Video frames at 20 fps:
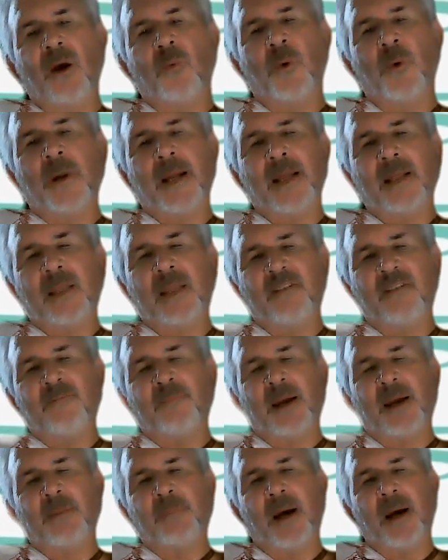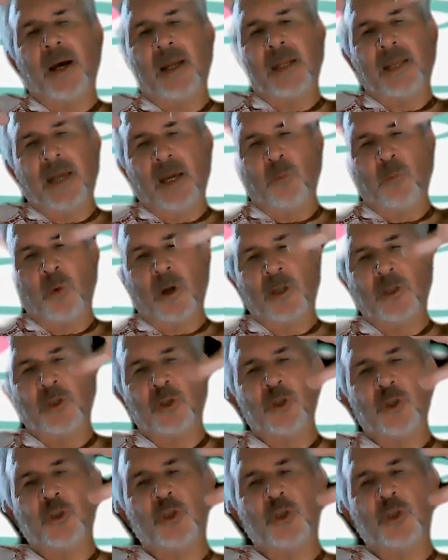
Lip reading: When I leave my body, I want to